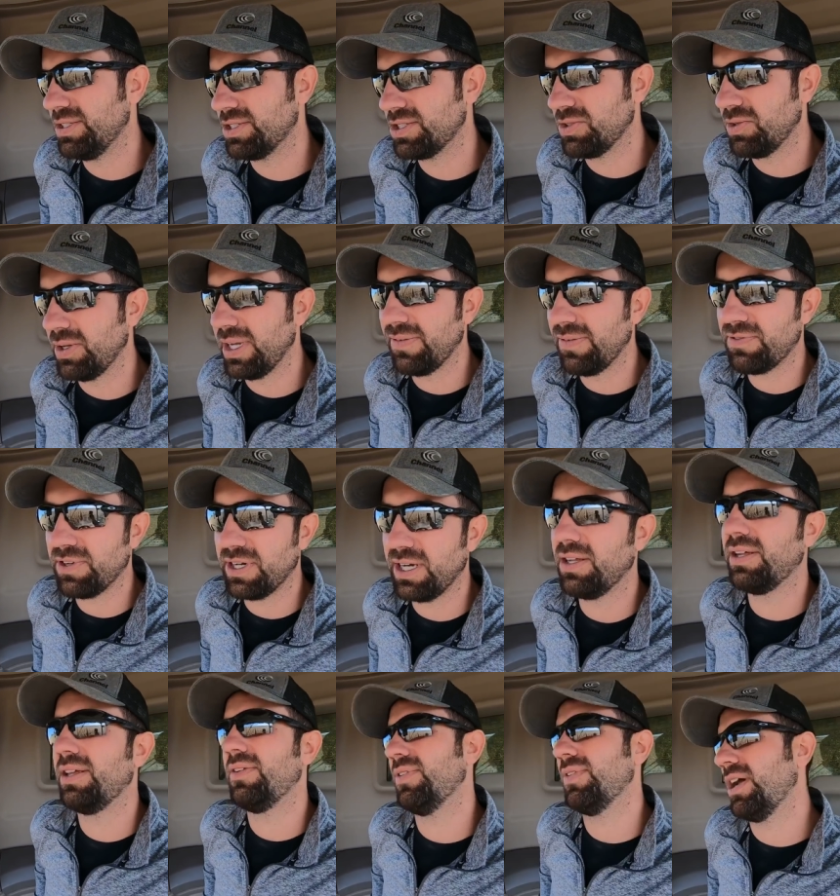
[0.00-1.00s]
And so after
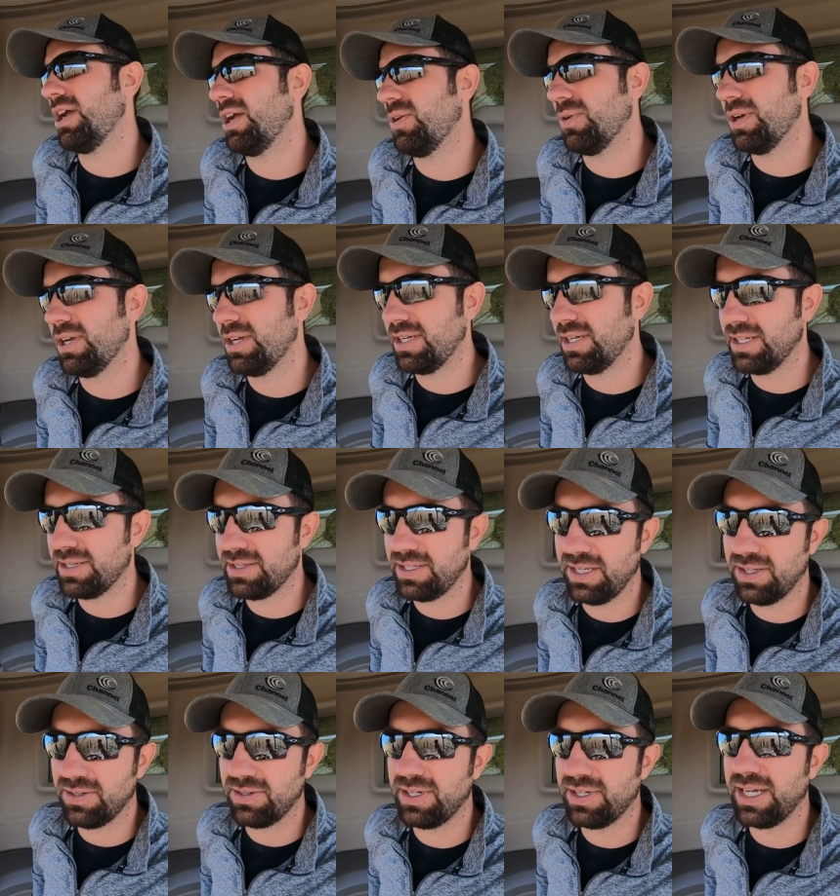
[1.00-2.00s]
I evaluated it
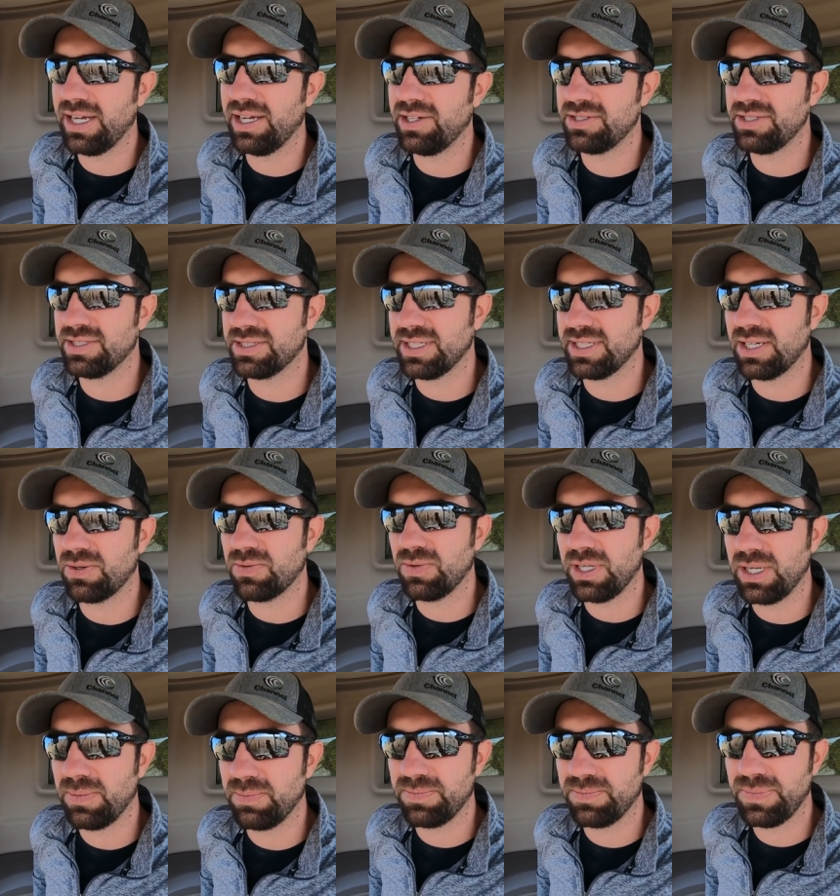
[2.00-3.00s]
the other day, I was just like,
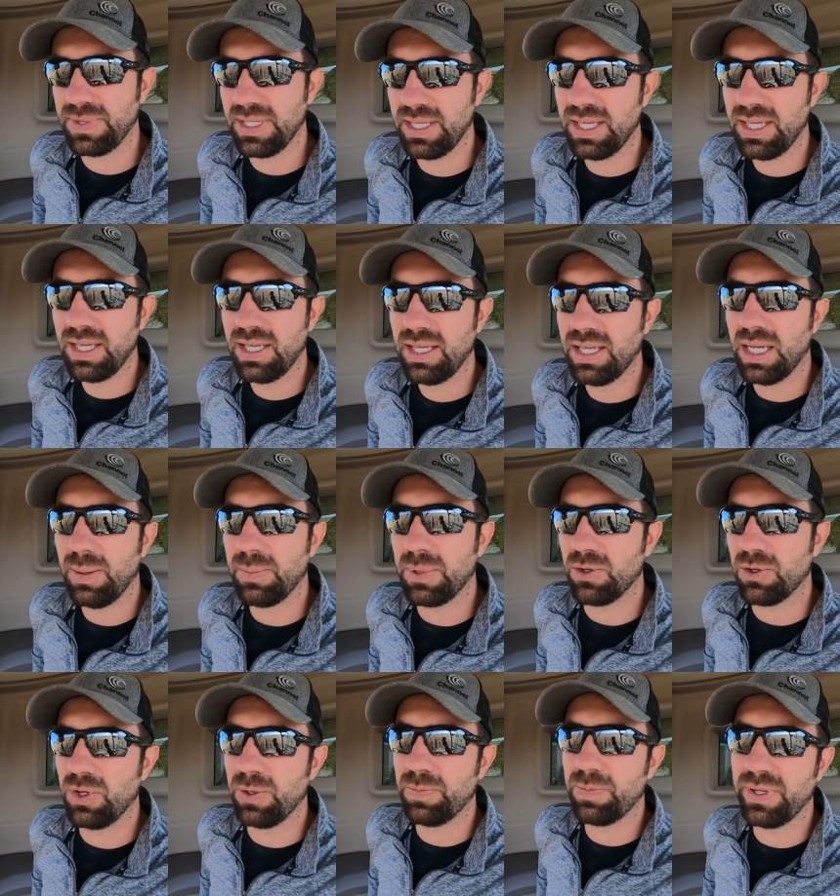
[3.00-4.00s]
well, I'm
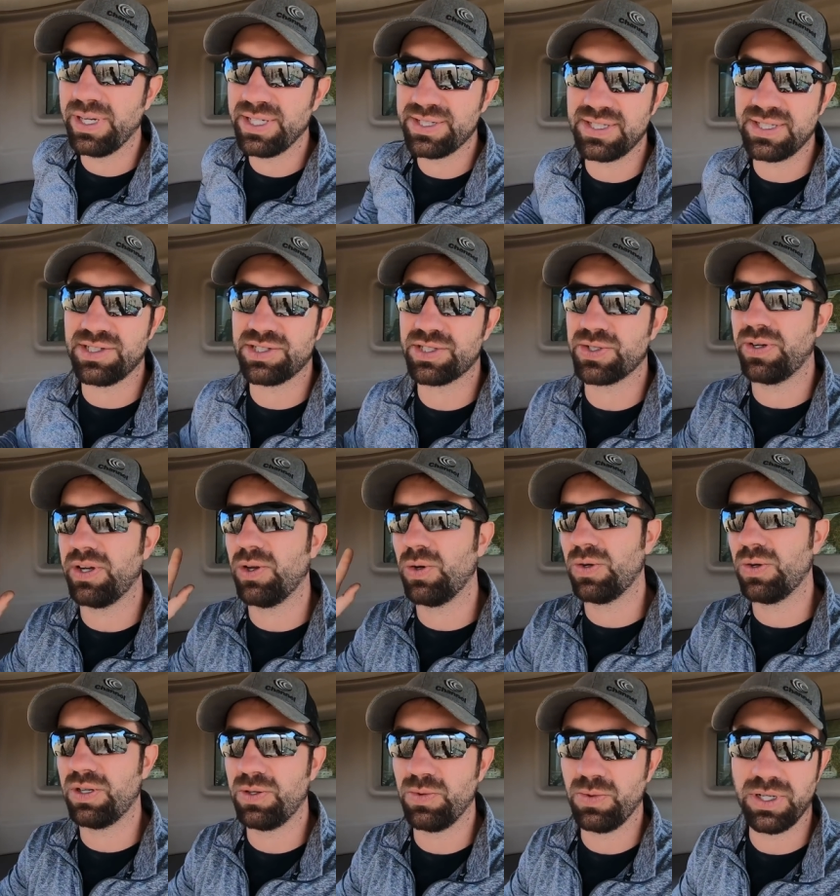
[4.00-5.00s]
going to replace it. So I
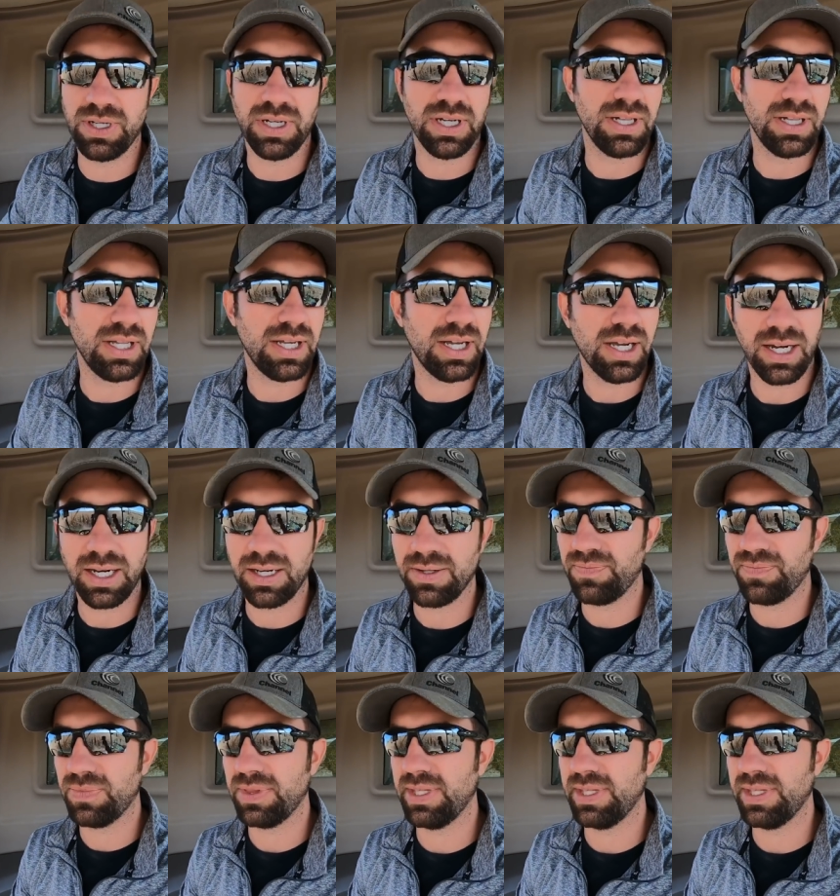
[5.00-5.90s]
ordered one online.